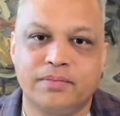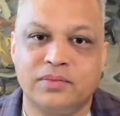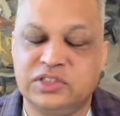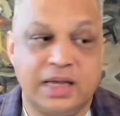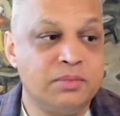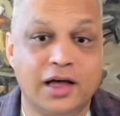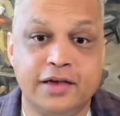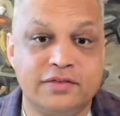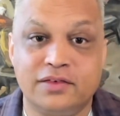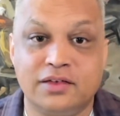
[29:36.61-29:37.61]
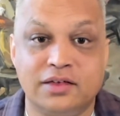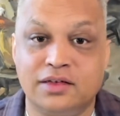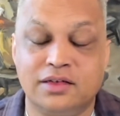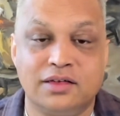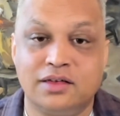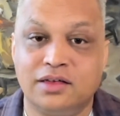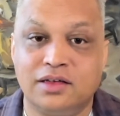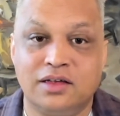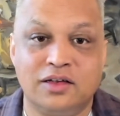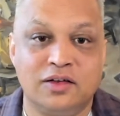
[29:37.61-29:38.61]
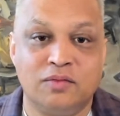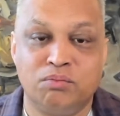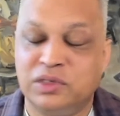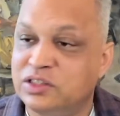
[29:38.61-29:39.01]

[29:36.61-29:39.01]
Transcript: Same life, but